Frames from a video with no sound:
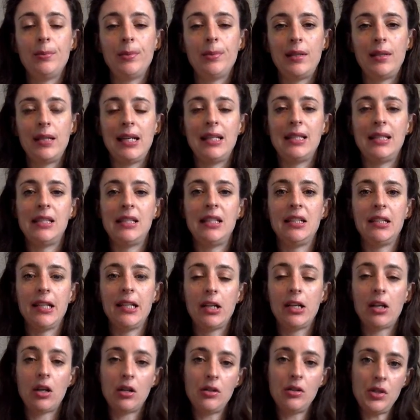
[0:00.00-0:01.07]
planetary
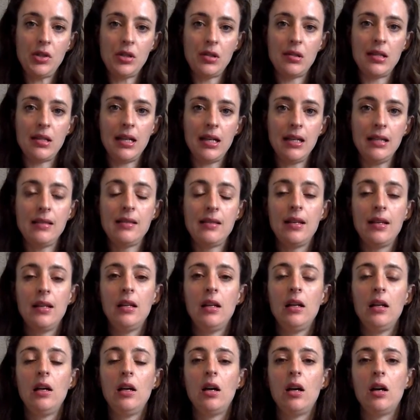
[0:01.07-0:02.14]
consciousness
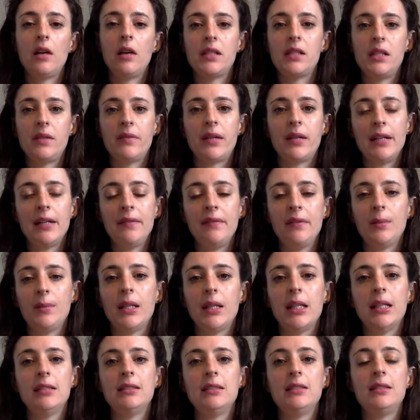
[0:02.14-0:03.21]
of the divine
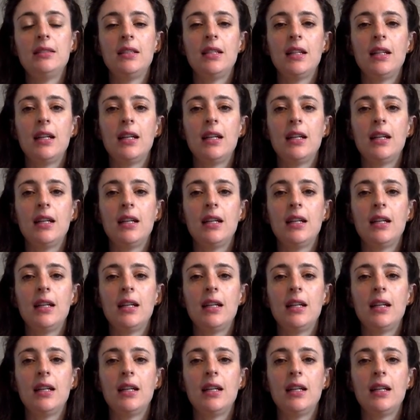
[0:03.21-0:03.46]
feminine,